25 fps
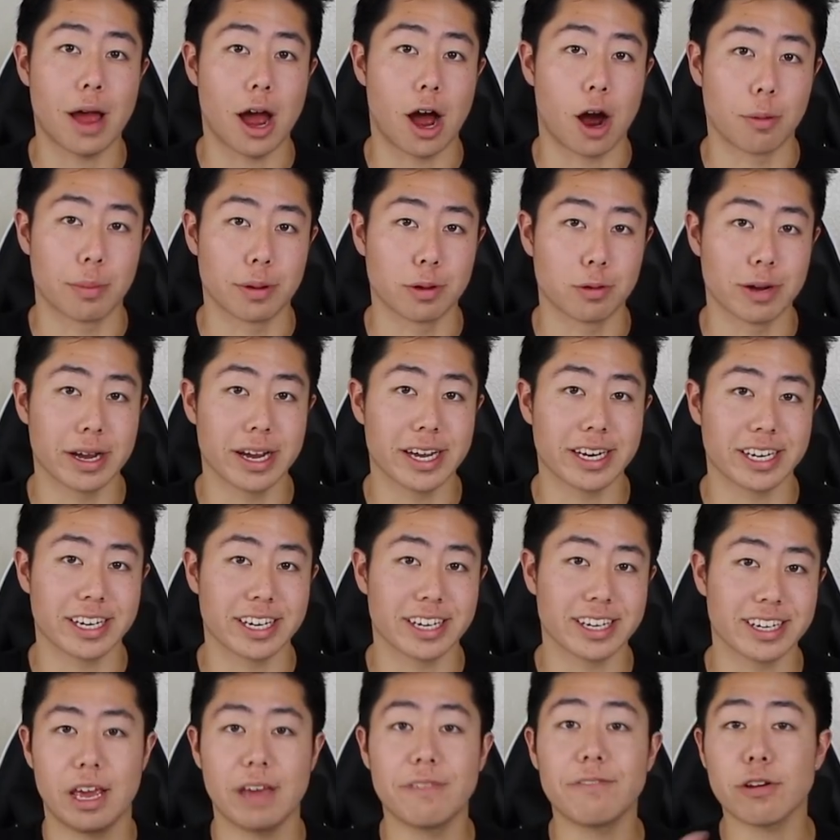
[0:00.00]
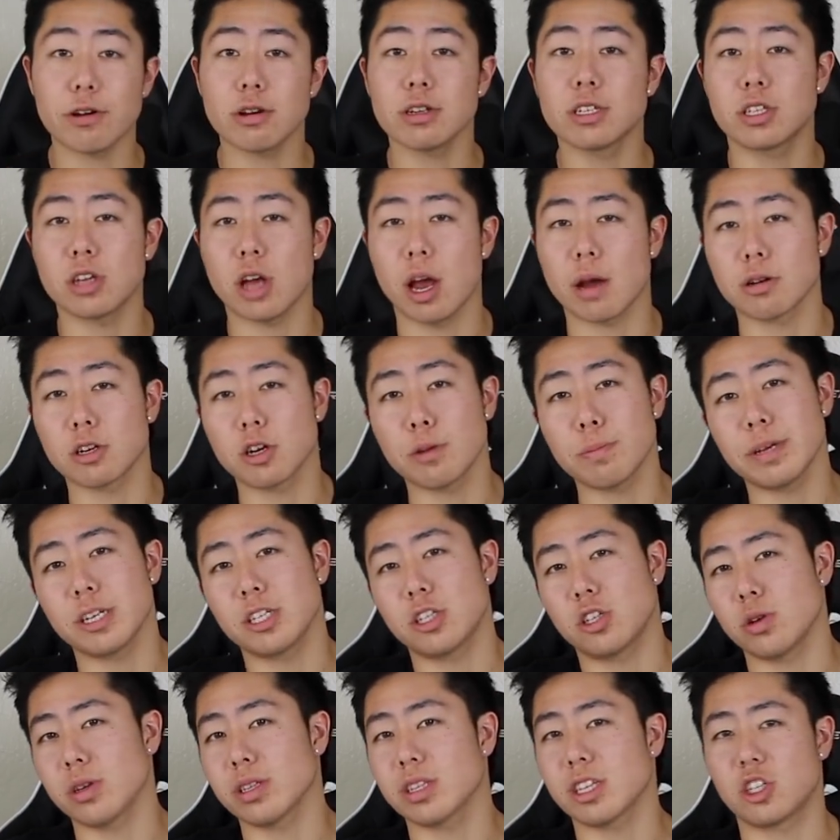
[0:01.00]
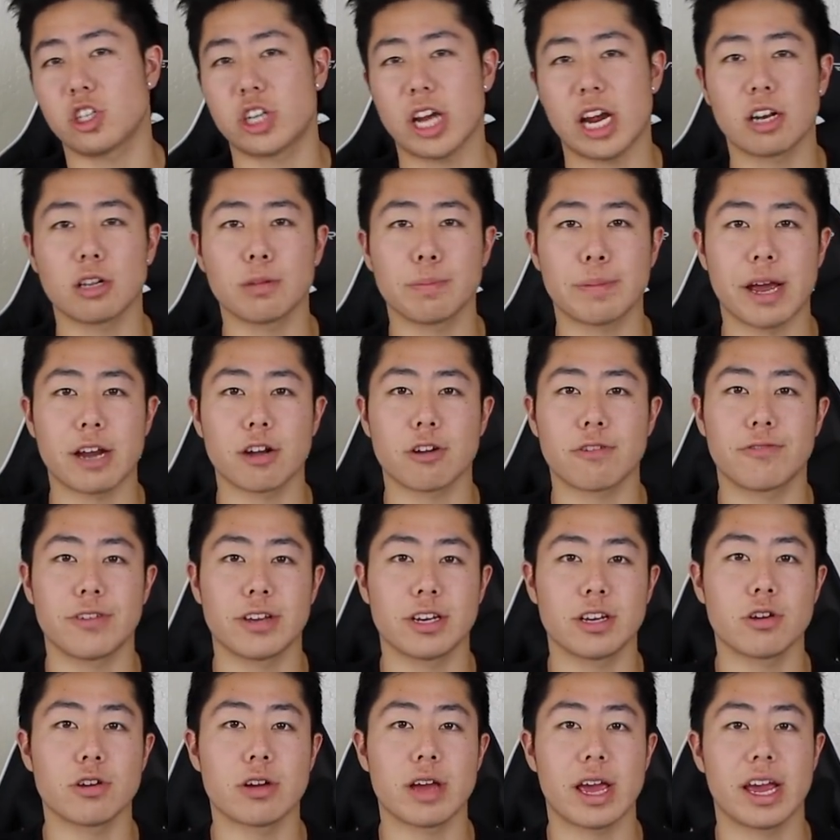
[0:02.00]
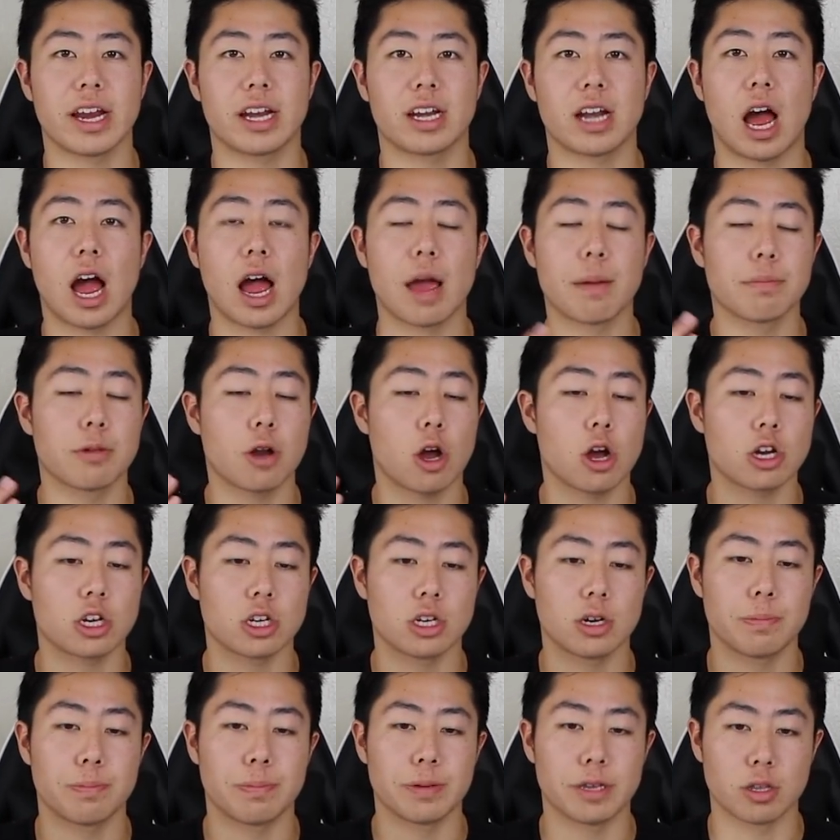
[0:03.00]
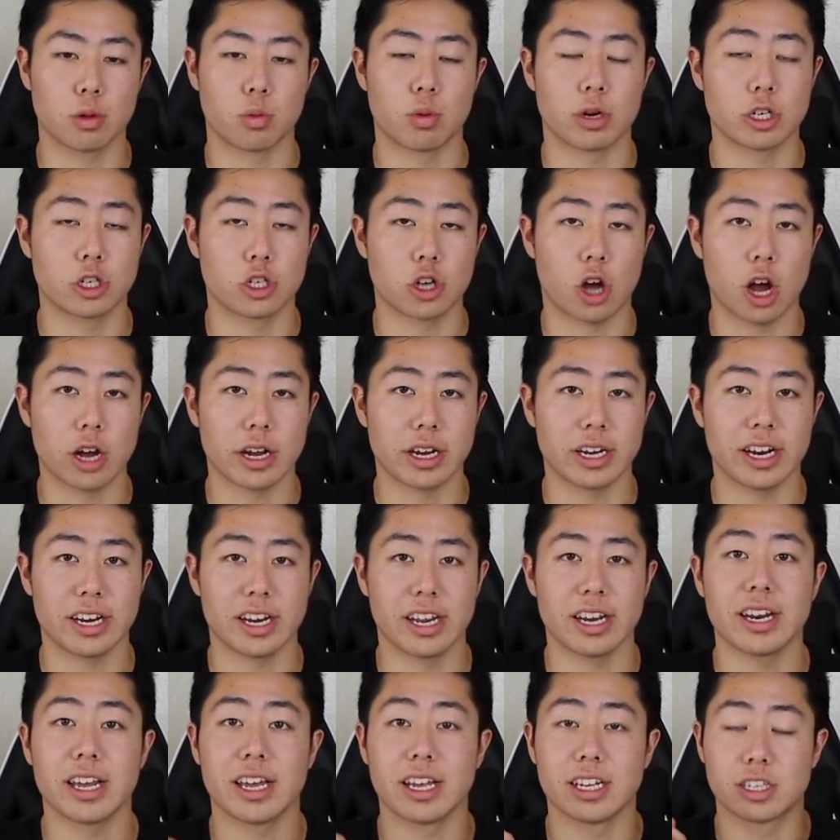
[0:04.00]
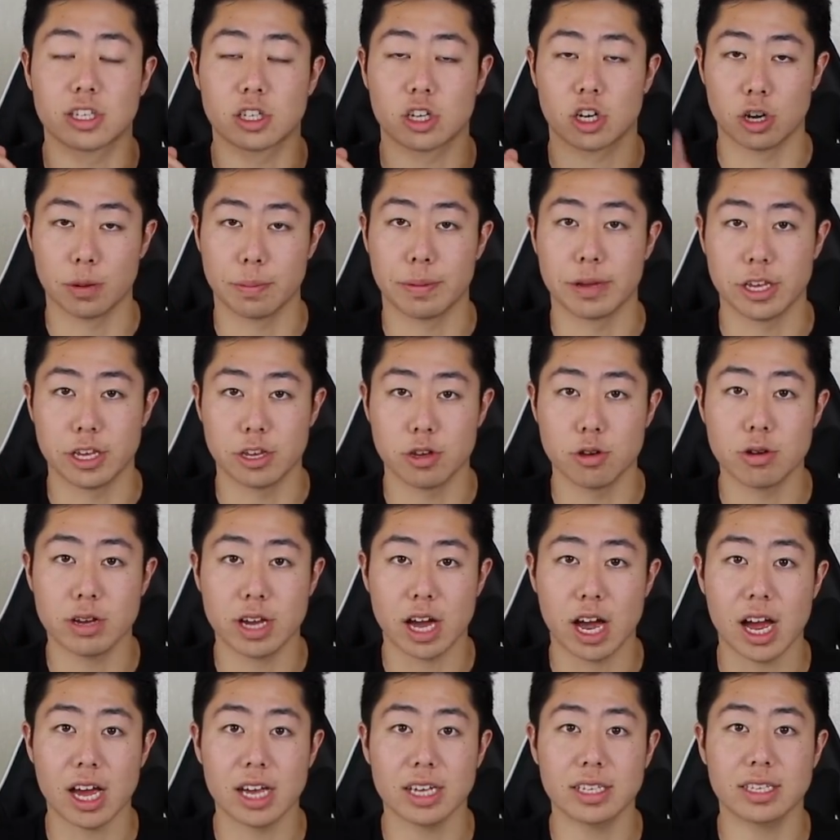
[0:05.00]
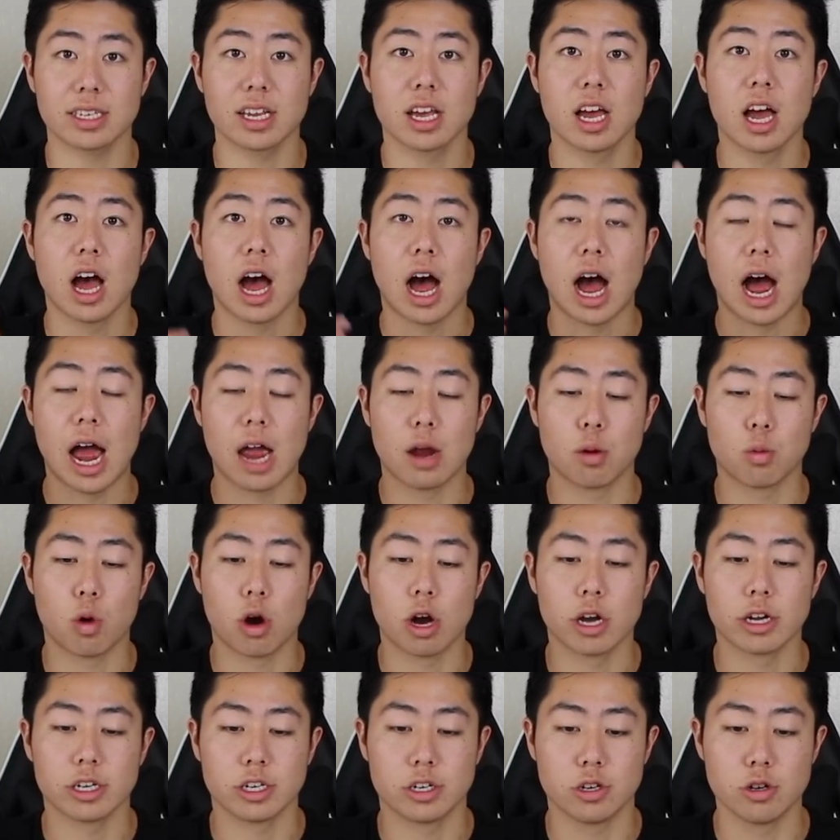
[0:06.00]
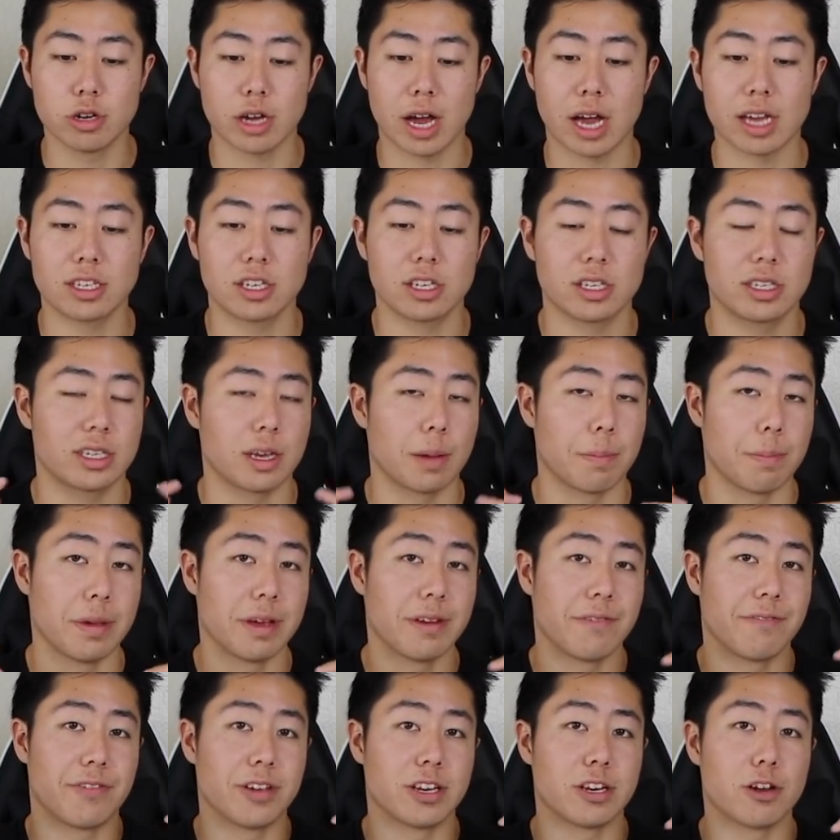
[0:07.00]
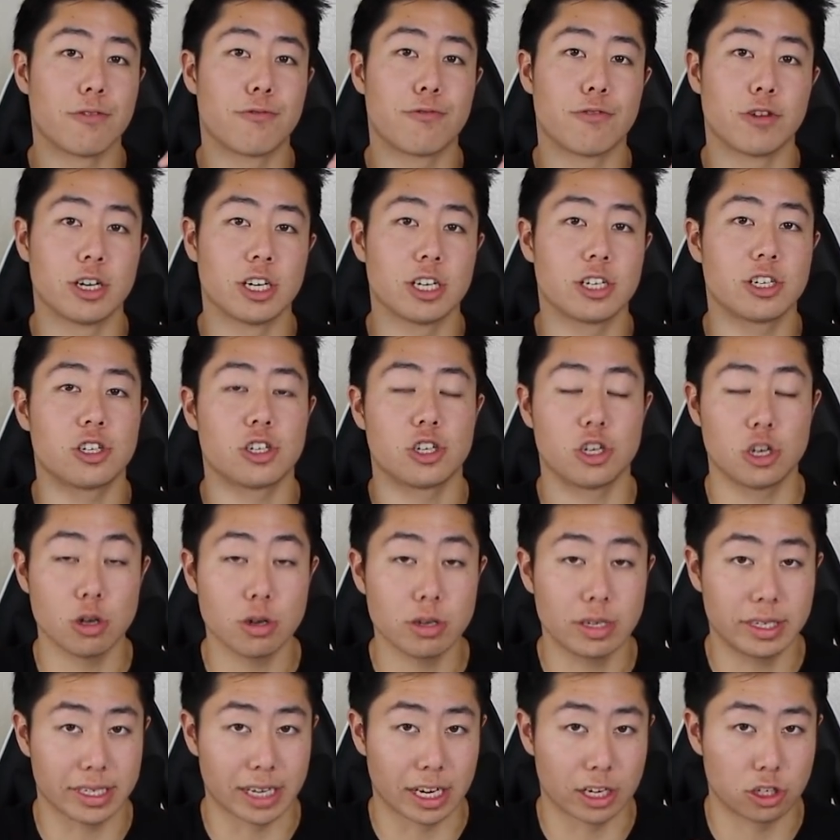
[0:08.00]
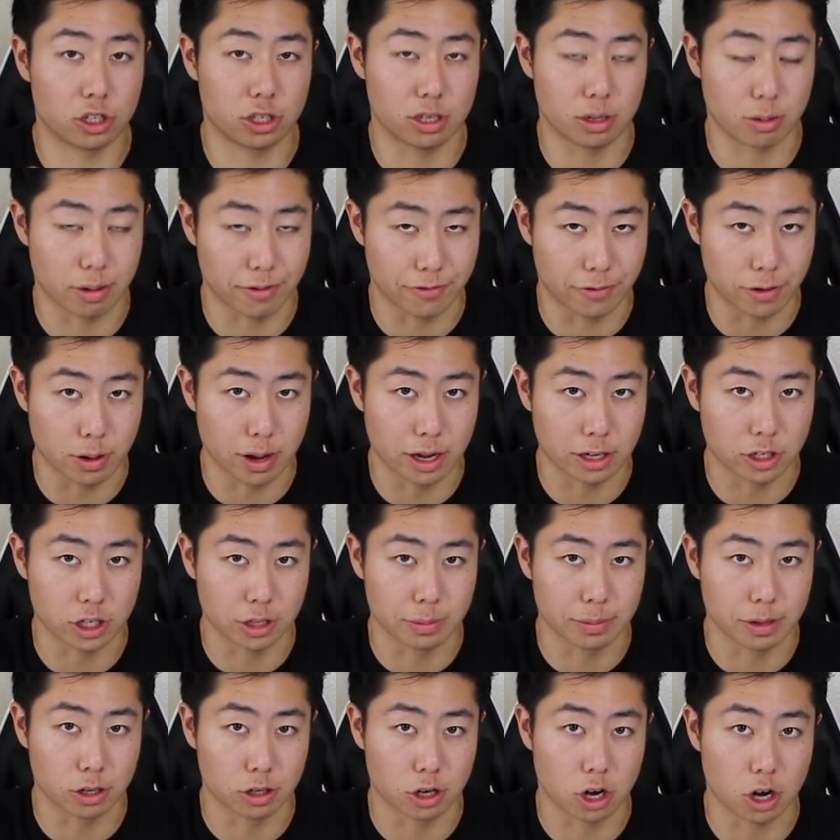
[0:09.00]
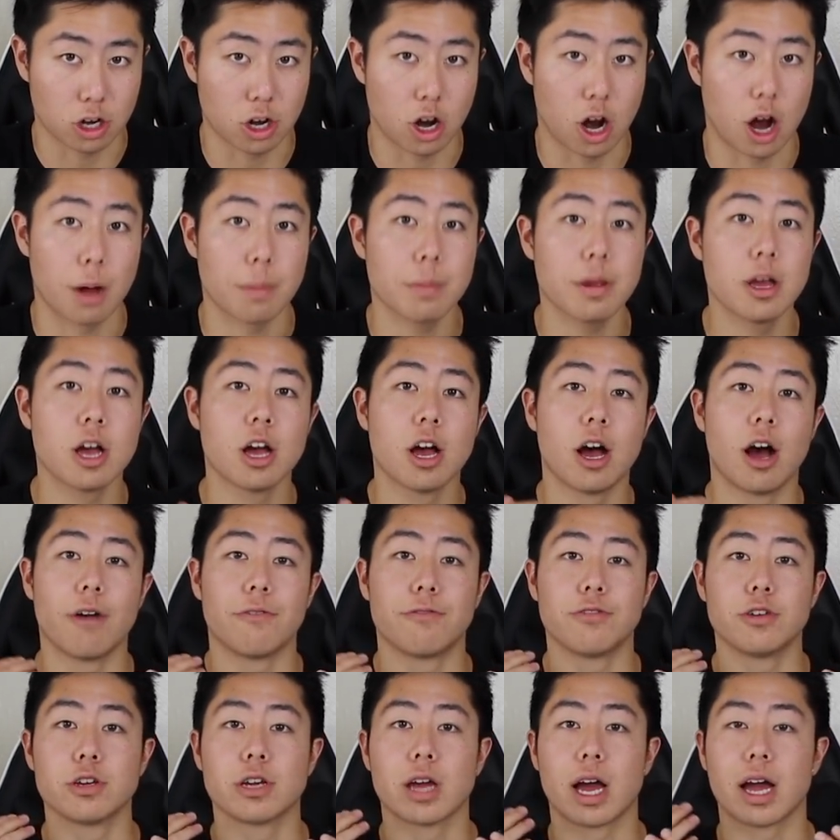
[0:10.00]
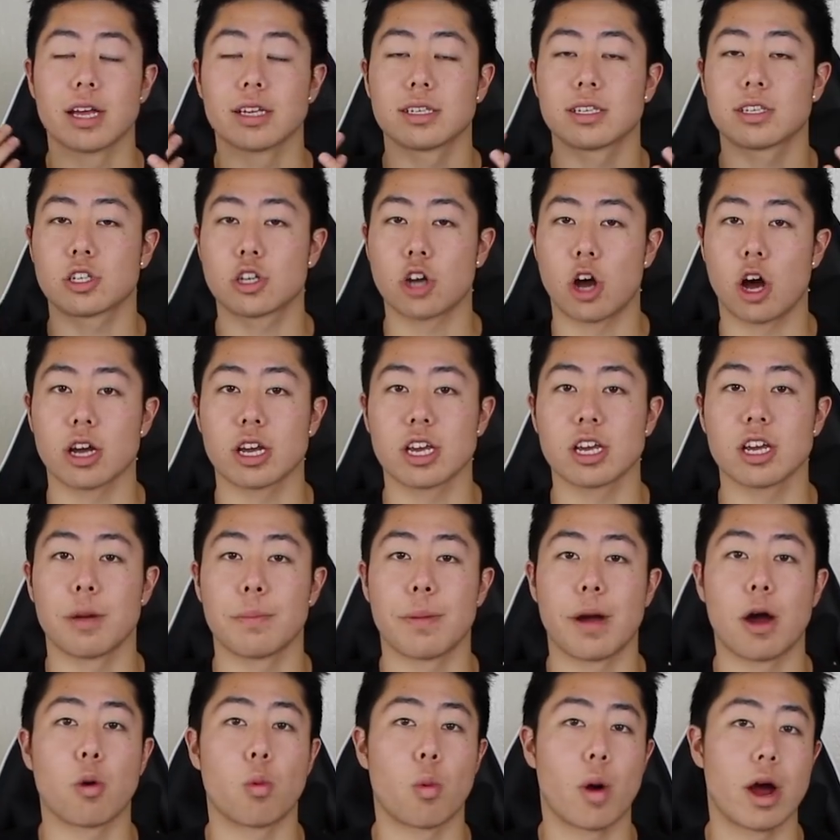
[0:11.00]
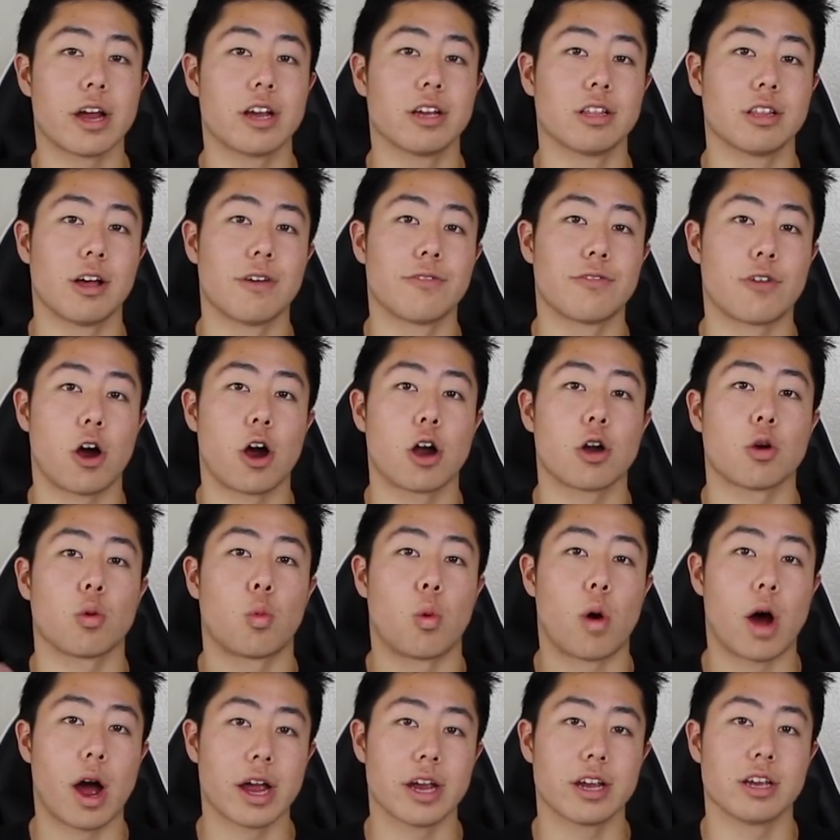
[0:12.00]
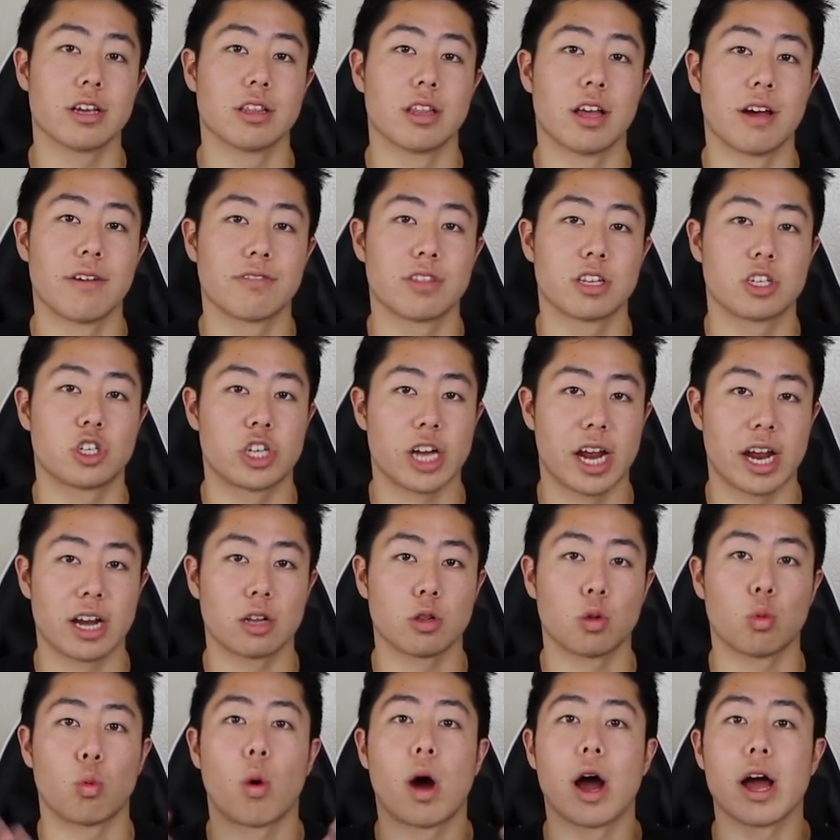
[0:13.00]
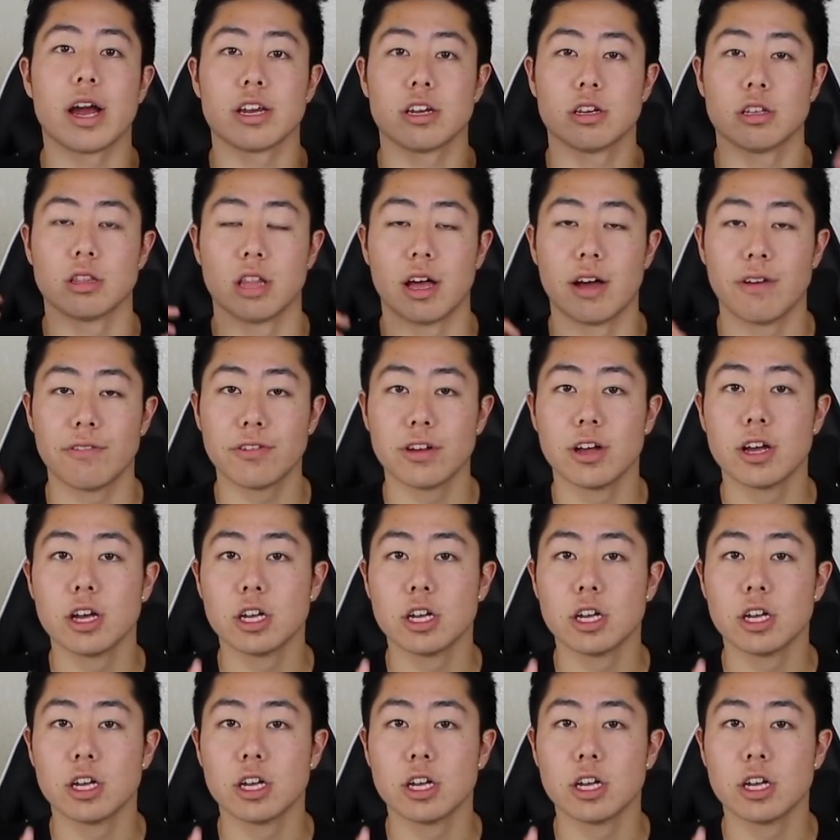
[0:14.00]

I'll be waiting. And very soon I'm gonna be doing the channel banner video, and I'm not gonna be the one talking in it. It's gonna be you guys. I want you guys to submit video footage to chcreview@gmail.com of you guys talking about why you love art, why you love the channel, why you love